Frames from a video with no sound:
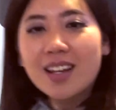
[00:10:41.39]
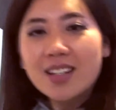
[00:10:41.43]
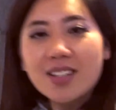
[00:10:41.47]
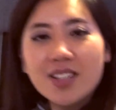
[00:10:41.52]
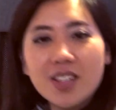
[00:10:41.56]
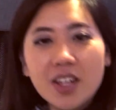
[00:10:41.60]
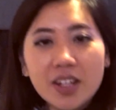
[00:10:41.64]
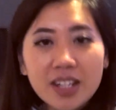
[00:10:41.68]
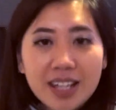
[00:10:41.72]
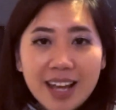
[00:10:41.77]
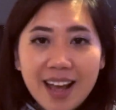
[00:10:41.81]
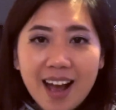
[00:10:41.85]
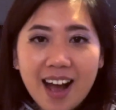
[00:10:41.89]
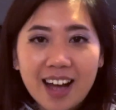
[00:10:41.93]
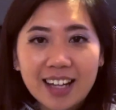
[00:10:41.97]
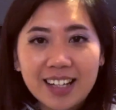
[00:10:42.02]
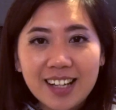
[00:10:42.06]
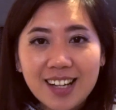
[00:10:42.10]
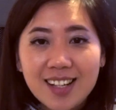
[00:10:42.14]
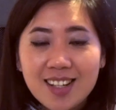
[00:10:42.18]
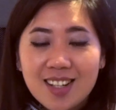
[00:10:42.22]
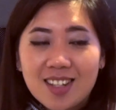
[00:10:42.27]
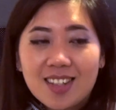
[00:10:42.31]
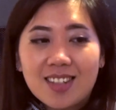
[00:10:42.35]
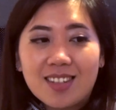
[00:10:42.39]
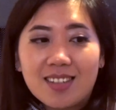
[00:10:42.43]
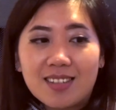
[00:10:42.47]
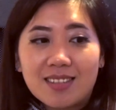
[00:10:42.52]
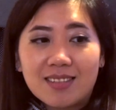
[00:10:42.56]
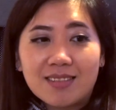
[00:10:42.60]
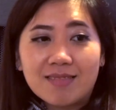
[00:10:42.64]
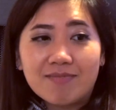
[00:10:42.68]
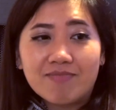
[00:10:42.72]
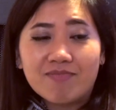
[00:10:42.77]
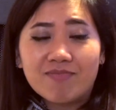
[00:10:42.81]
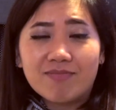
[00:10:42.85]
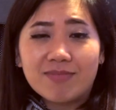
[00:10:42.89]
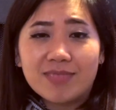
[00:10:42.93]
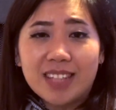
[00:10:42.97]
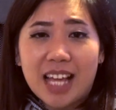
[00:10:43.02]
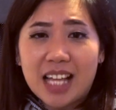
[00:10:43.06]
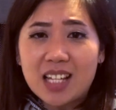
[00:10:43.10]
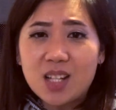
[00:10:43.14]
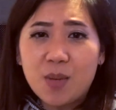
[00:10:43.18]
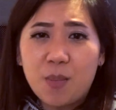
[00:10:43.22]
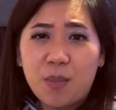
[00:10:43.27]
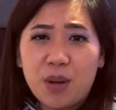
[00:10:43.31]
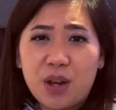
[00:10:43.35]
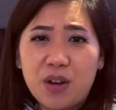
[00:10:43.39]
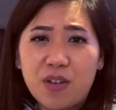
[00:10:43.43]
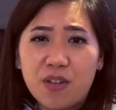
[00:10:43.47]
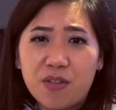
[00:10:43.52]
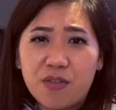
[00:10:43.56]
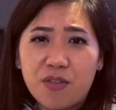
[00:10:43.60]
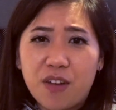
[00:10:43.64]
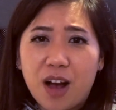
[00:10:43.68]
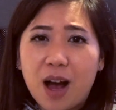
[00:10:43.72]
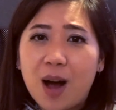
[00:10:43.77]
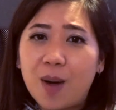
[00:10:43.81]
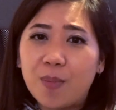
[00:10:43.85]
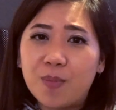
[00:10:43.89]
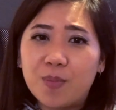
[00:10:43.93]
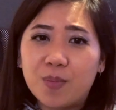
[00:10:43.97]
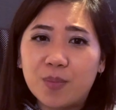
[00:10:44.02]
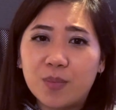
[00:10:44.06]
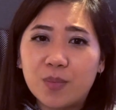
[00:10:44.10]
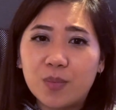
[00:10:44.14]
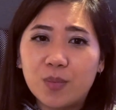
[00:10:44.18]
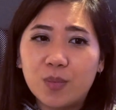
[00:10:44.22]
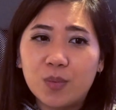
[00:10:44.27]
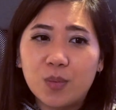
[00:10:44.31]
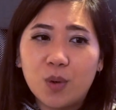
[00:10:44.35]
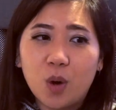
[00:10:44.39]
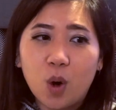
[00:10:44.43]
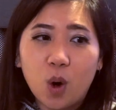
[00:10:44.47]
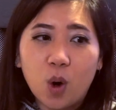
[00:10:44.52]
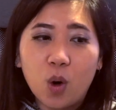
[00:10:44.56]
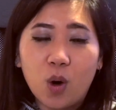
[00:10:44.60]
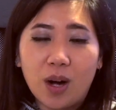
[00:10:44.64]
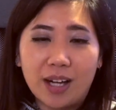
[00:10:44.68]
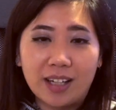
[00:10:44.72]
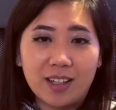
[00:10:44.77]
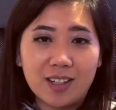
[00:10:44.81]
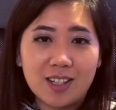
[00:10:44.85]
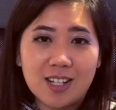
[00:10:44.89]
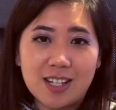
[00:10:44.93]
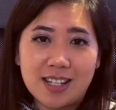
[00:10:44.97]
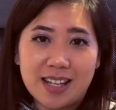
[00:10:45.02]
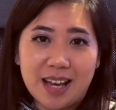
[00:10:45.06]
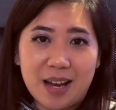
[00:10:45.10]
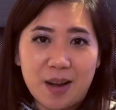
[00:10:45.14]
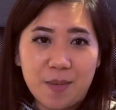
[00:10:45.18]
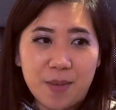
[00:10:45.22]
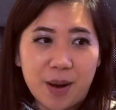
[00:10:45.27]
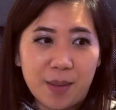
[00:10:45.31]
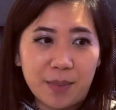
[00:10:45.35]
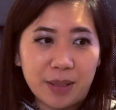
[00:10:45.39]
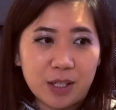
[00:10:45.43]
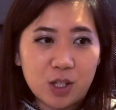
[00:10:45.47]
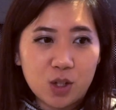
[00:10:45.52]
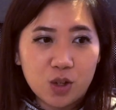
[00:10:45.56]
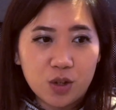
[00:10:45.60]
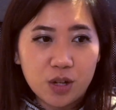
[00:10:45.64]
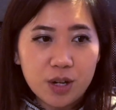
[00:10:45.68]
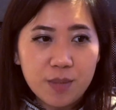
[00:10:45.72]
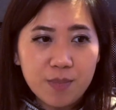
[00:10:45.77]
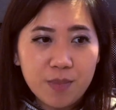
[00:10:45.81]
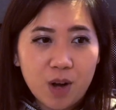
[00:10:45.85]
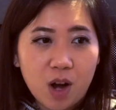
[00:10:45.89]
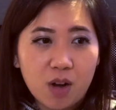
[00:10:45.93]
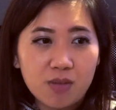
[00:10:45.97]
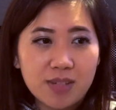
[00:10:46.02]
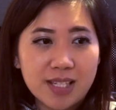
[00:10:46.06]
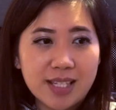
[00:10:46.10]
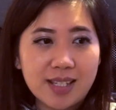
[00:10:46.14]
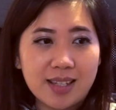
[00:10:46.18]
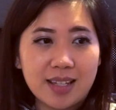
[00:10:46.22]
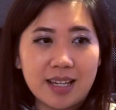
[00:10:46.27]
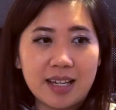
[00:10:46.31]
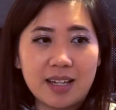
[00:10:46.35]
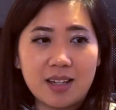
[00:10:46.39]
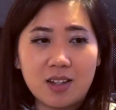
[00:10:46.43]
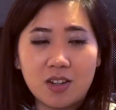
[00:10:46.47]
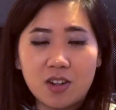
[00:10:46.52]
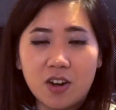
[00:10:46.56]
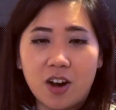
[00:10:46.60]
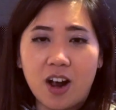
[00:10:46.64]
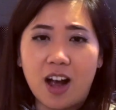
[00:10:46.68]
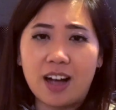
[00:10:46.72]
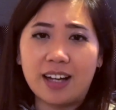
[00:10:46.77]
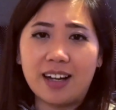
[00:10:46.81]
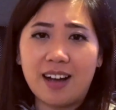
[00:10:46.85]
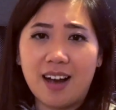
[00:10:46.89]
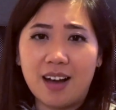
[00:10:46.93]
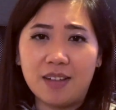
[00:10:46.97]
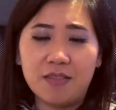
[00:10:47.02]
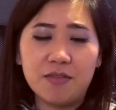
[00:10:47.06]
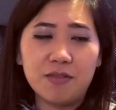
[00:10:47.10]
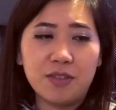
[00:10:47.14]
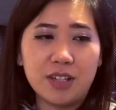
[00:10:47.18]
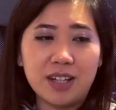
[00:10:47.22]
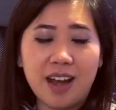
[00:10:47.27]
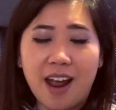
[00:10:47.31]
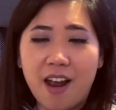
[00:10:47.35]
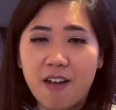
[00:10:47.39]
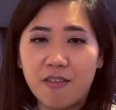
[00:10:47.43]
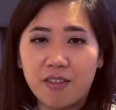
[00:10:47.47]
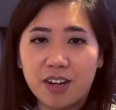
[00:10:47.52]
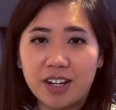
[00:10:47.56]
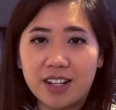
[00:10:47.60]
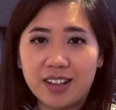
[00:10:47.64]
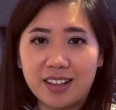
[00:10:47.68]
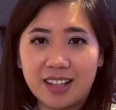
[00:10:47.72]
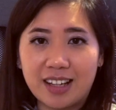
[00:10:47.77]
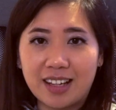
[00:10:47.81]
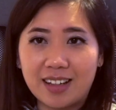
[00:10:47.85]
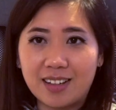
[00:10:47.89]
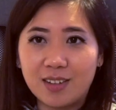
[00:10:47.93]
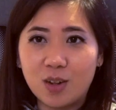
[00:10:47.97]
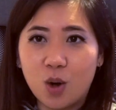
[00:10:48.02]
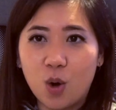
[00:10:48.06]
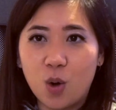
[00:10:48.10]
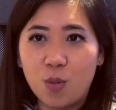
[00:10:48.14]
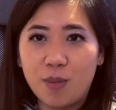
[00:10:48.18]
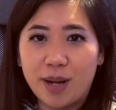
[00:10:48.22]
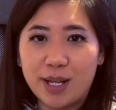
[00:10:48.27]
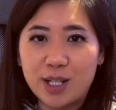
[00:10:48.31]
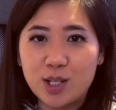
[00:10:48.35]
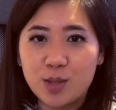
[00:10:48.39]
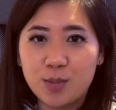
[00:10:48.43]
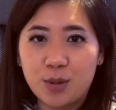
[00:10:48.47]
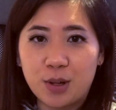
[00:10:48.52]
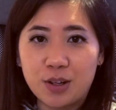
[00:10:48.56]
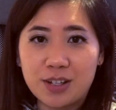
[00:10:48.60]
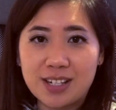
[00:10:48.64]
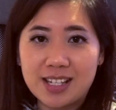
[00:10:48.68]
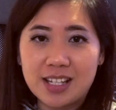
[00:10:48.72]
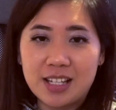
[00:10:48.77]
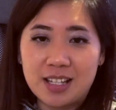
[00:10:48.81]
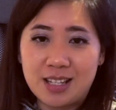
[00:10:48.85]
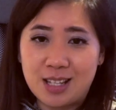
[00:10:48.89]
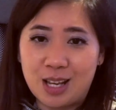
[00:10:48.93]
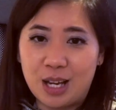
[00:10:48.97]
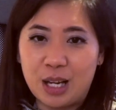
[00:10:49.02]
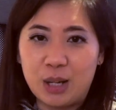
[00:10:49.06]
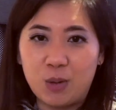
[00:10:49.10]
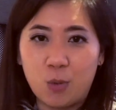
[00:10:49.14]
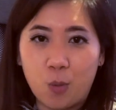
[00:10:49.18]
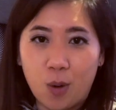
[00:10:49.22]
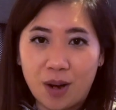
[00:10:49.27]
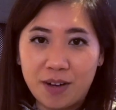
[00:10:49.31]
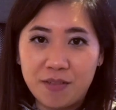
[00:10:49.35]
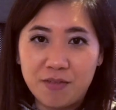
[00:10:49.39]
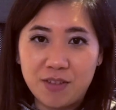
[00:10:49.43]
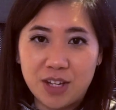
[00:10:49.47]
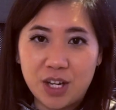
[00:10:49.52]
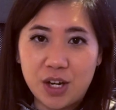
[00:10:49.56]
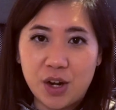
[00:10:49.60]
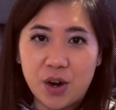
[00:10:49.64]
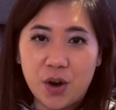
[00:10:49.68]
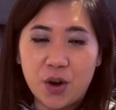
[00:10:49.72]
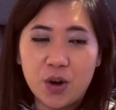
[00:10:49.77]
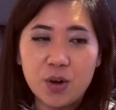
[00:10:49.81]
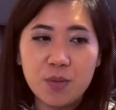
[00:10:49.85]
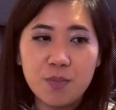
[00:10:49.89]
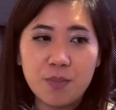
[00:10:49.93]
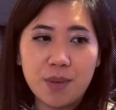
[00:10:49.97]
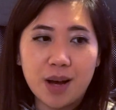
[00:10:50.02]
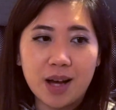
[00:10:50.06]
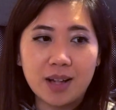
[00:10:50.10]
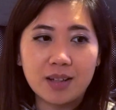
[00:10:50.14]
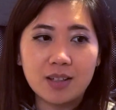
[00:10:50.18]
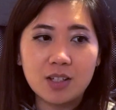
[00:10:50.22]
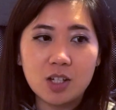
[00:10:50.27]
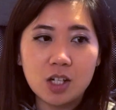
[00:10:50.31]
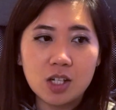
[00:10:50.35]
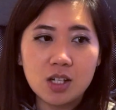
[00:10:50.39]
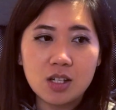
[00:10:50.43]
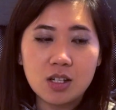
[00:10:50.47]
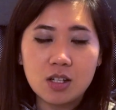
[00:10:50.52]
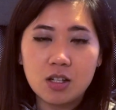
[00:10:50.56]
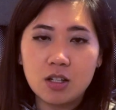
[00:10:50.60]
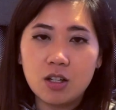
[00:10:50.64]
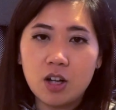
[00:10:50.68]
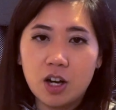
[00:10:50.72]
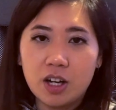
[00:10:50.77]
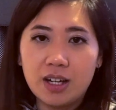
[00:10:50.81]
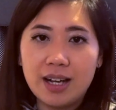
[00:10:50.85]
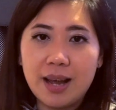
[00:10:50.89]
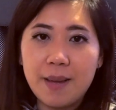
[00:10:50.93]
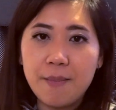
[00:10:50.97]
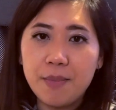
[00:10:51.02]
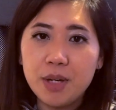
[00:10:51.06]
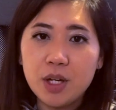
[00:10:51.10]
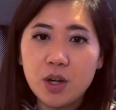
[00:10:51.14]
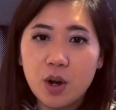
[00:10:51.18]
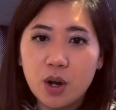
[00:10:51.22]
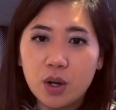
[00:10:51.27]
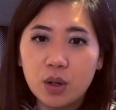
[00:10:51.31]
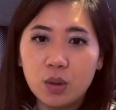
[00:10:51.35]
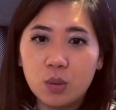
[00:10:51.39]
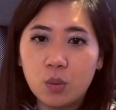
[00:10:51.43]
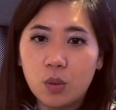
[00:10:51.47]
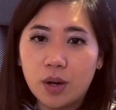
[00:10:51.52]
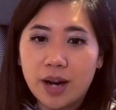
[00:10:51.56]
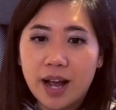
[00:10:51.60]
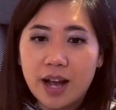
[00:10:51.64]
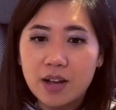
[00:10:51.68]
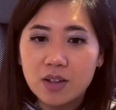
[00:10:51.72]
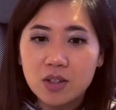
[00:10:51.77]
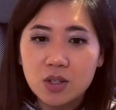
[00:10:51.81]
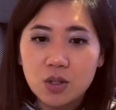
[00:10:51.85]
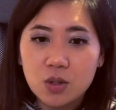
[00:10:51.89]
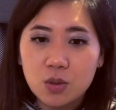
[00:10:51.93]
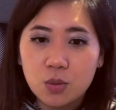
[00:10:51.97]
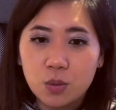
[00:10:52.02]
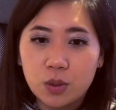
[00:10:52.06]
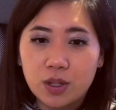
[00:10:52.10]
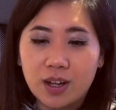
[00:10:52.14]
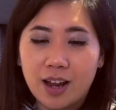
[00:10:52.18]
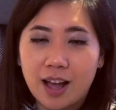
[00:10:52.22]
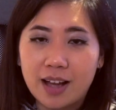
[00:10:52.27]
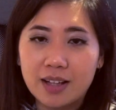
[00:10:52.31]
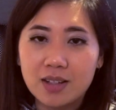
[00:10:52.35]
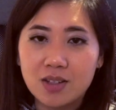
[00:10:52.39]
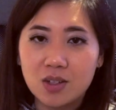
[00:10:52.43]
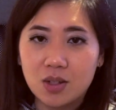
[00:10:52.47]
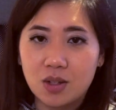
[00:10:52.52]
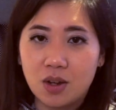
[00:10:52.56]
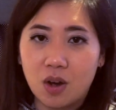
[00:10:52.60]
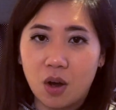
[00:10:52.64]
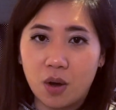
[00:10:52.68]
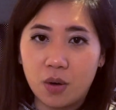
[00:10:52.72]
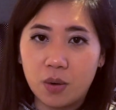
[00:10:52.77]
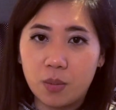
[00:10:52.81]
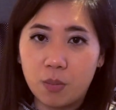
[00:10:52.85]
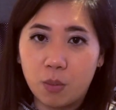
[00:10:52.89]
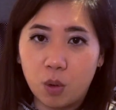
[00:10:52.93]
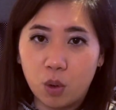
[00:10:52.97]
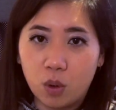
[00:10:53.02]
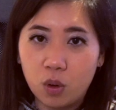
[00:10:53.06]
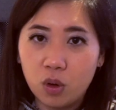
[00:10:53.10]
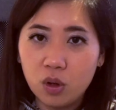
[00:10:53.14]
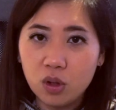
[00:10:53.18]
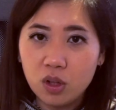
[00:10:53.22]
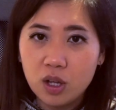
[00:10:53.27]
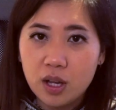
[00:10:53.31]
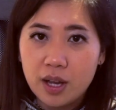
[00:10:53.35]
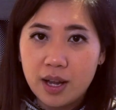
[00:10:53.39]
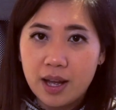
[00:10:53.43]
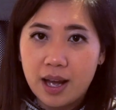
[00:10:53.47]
So yeah, I guess that's a bit of all I got to say about my trip. Obviously, I can't fit everything, all my experiences in one video, but just, let me know what else you would like to know more.